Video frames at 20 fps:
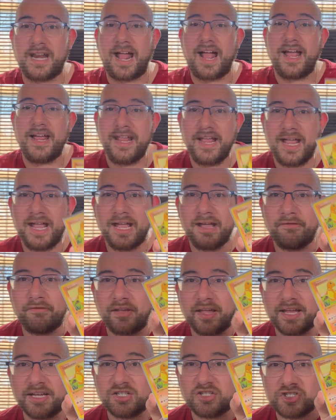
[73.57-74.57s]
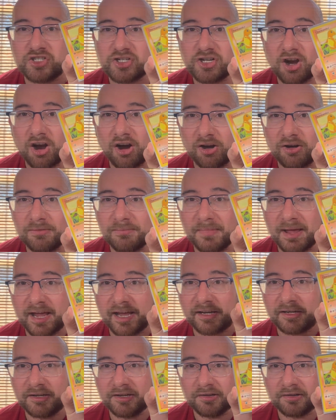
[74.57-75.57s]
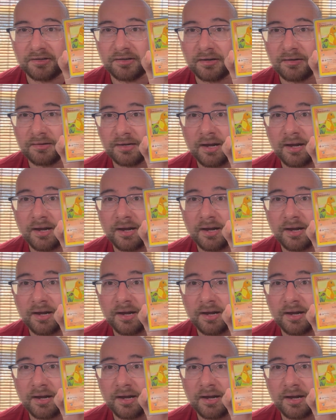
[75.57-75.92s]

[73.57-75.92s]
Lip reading: I have a Charmander